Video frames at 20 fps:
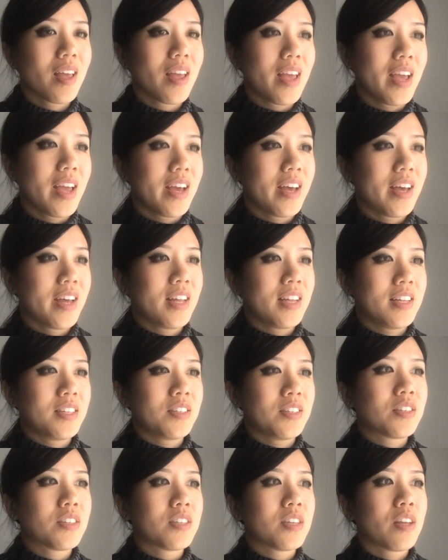
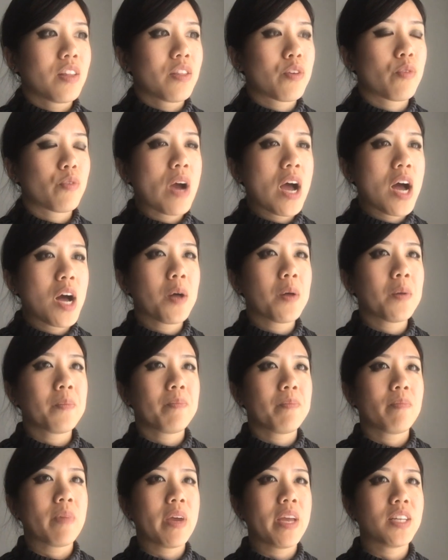And throughout
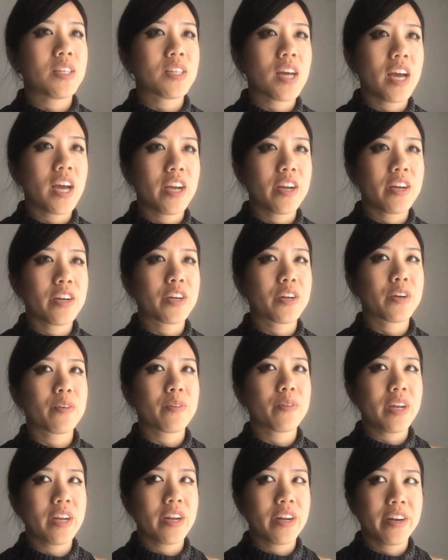my entire
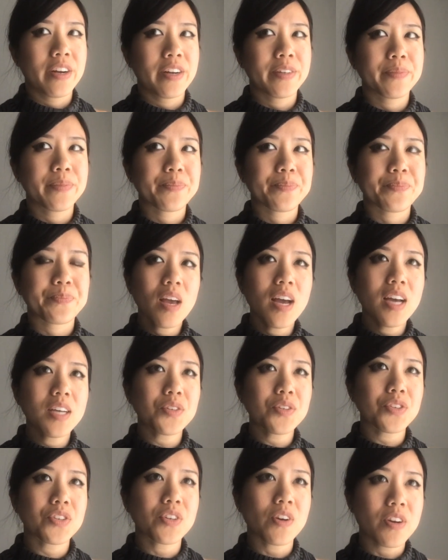career, I
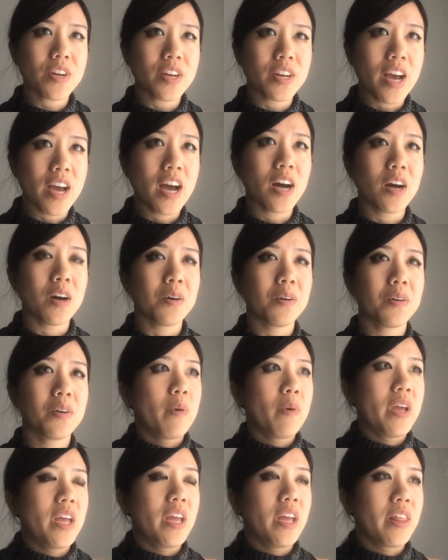started out
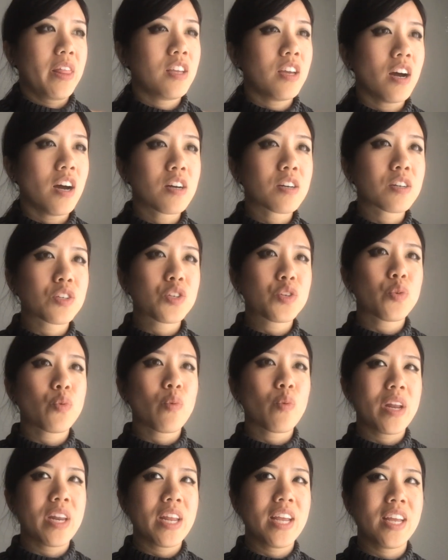with young
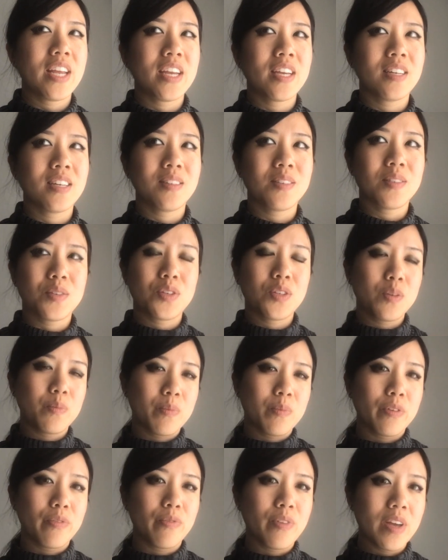20s,
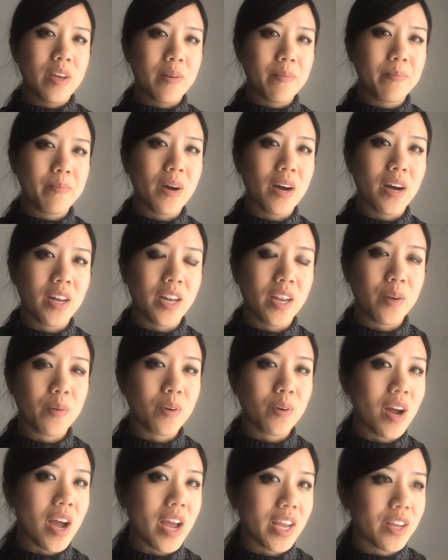super fit body
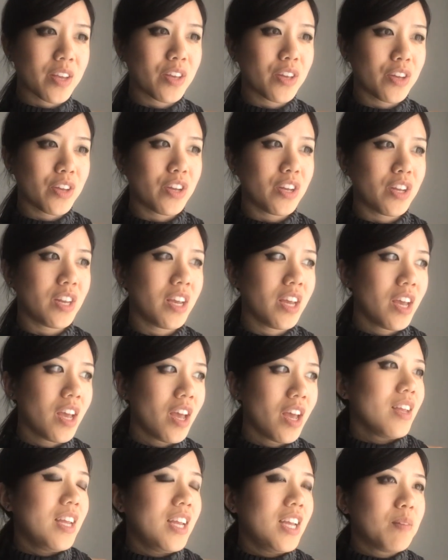where I could
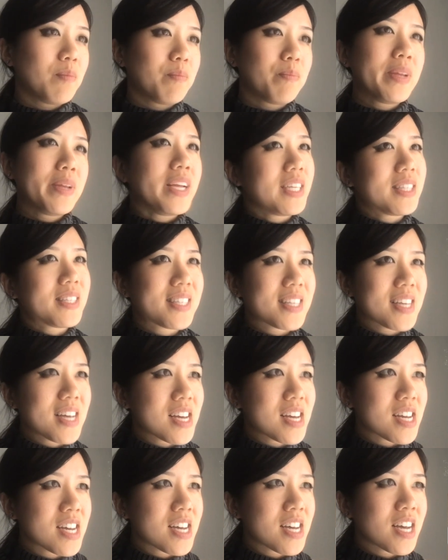eat
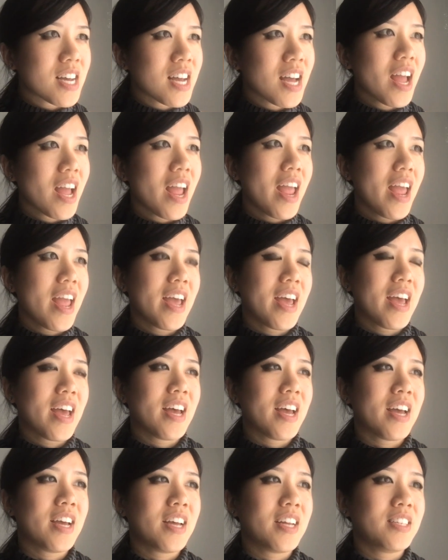pizza
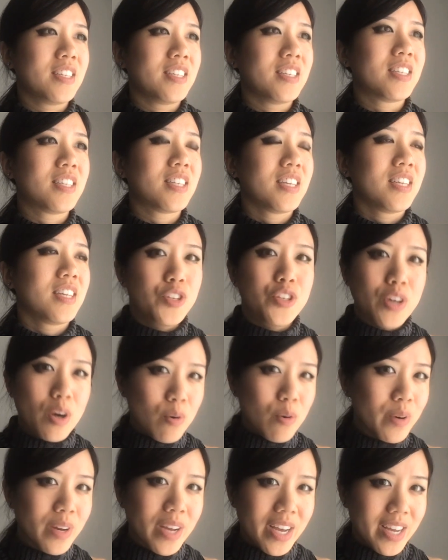and
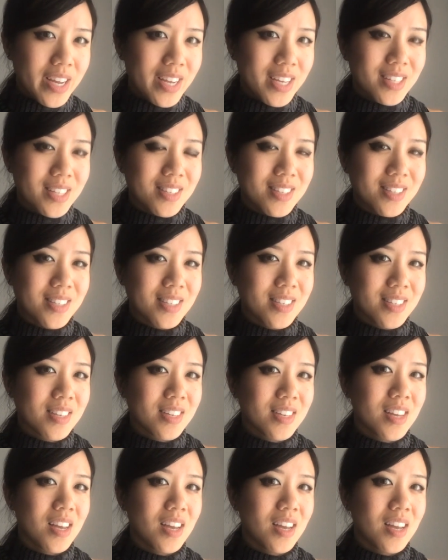donuts,